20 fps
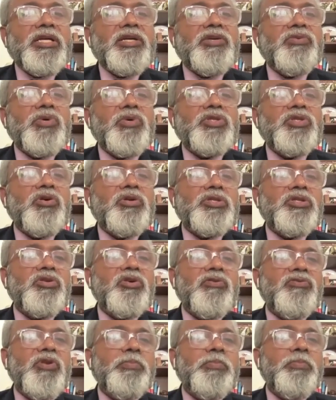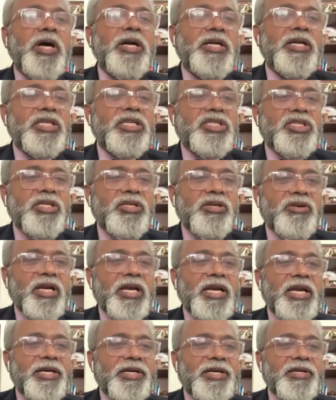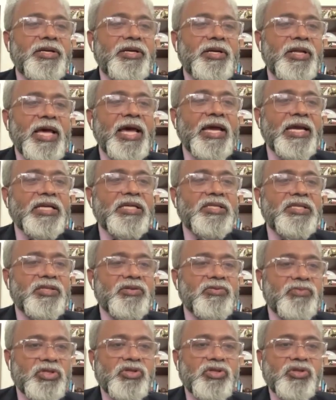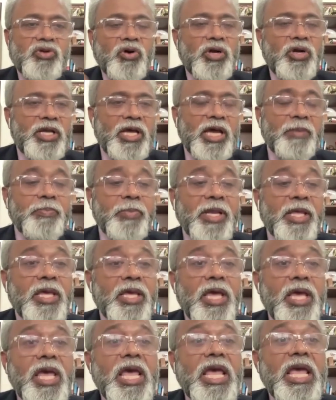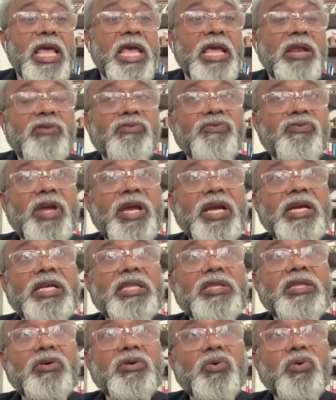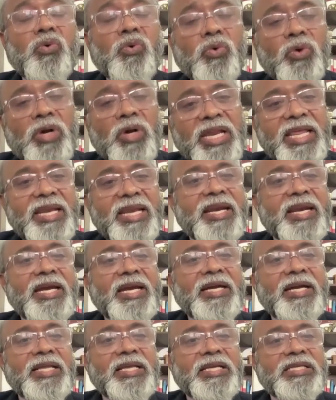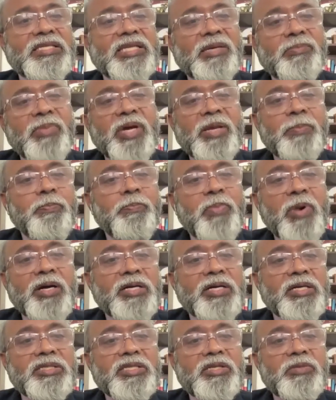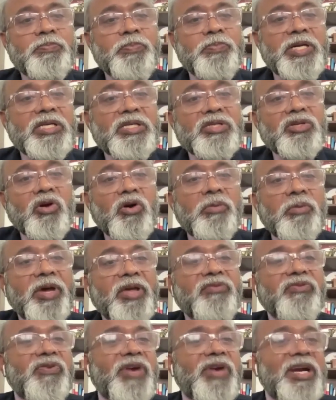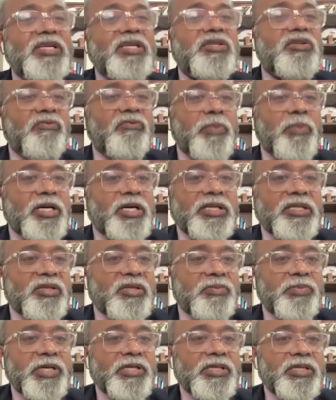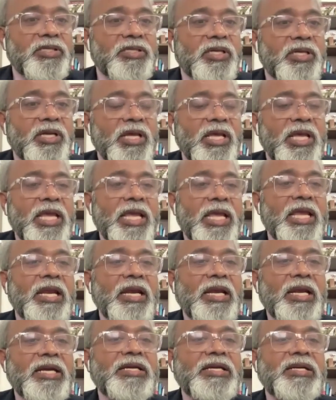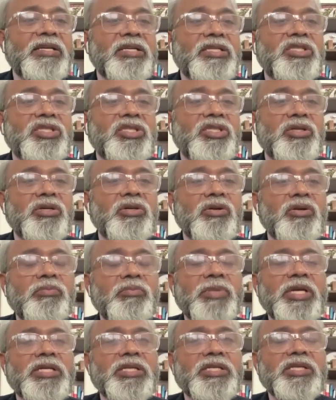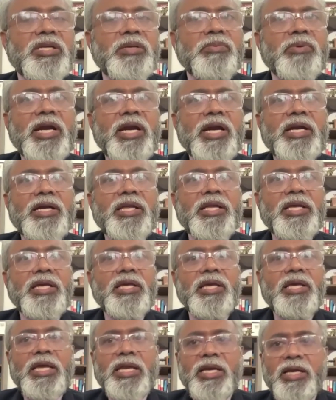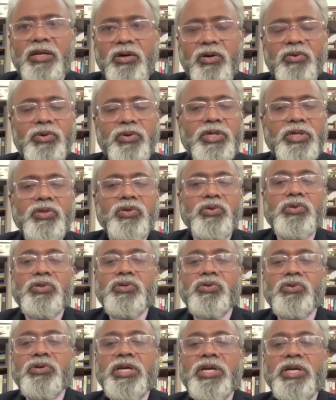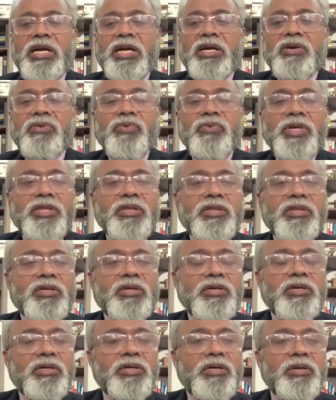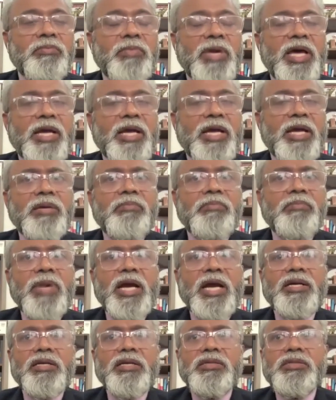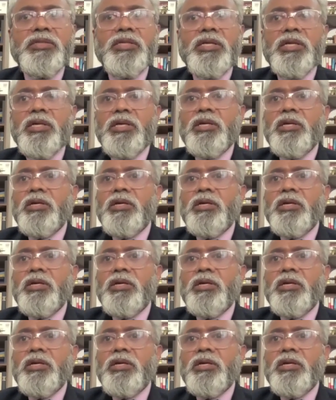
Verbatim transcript: that it was also of the partition related angst, which is all happening. In fact, the only writings are by participants or by friends of participants. In literature or mainstream writing, including those who dealt with uh, maritime matters,